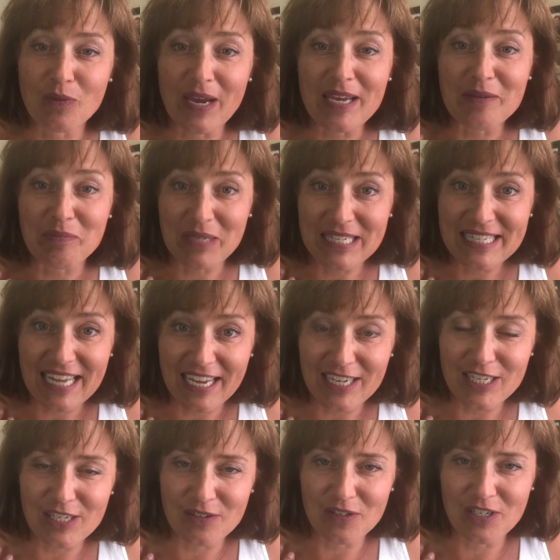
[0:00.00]
right
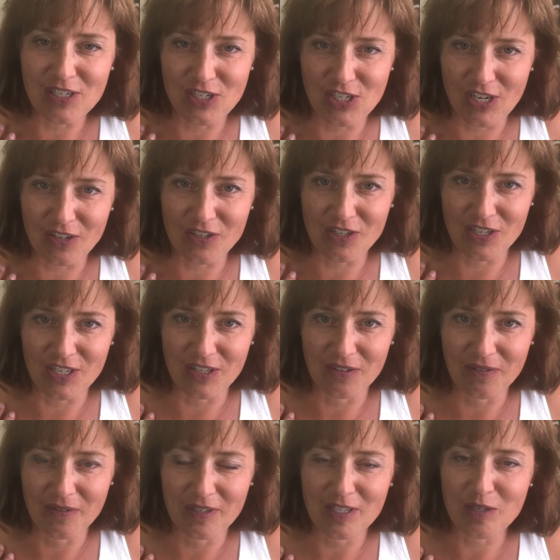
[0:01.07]
beside you to shelter you,
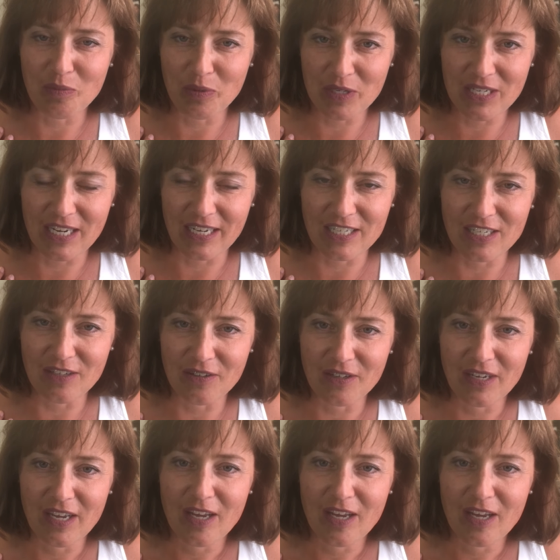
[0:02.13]
to protect you,